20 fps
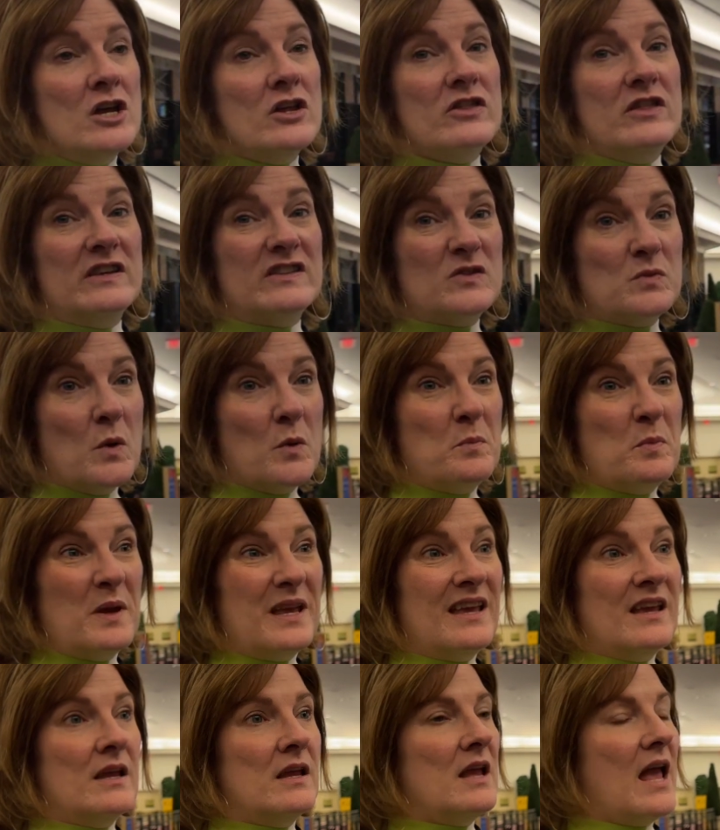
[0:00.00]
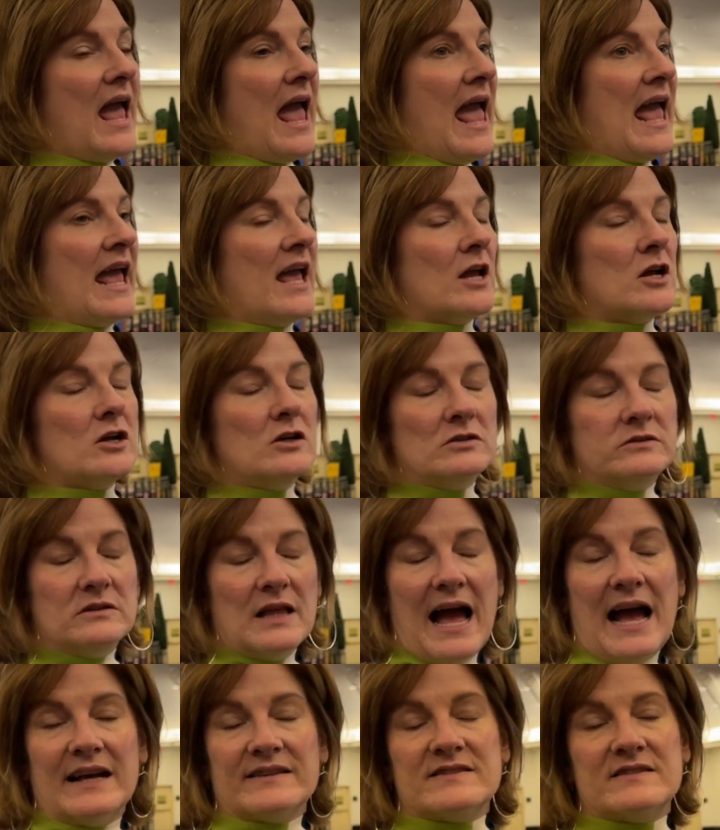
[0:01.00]
This will be a
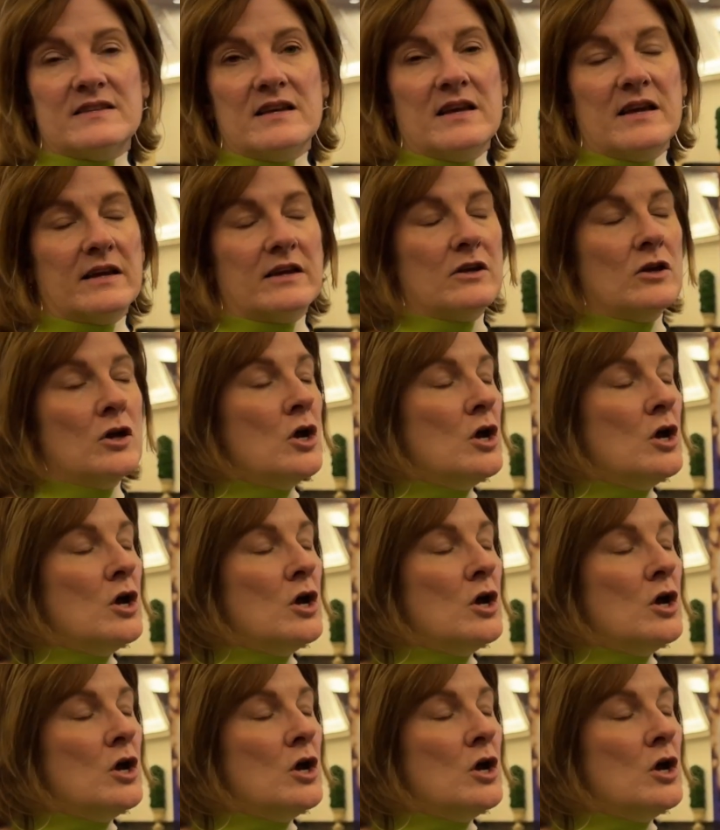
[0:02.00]
classic,